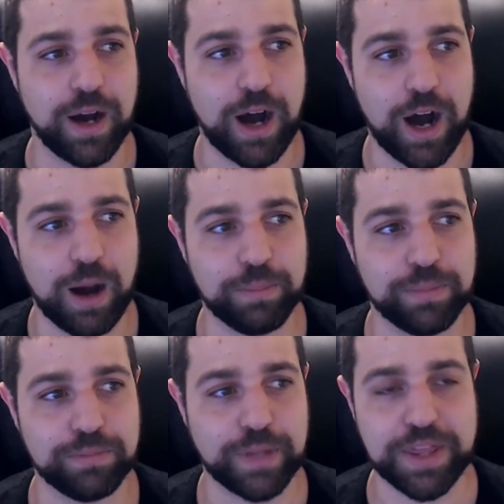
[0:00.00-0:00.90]

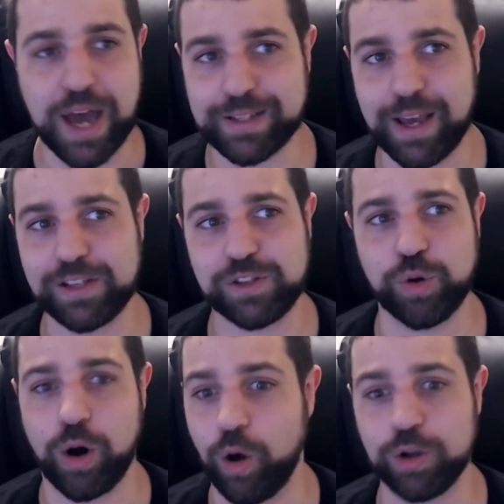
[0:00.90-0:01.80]
In that case,
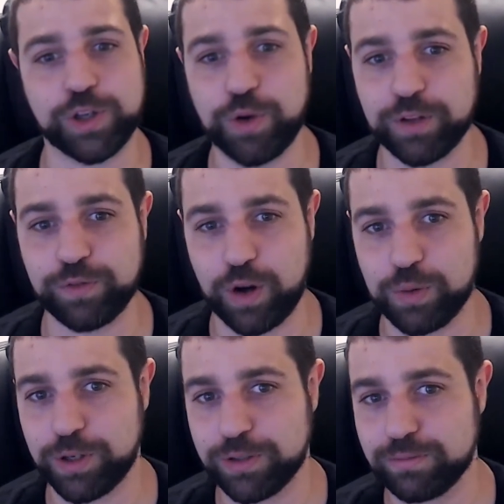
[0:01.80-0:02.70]
you are also not
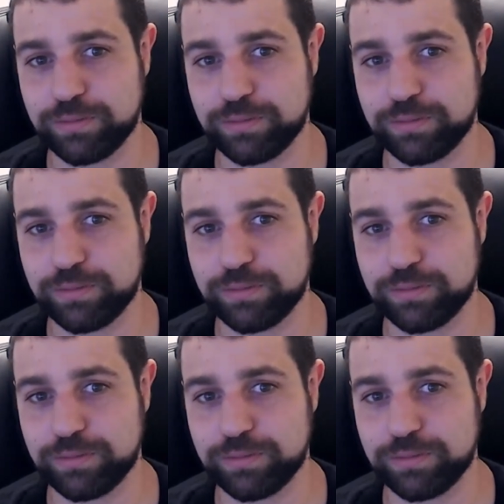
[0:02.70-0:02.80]
vulnerable.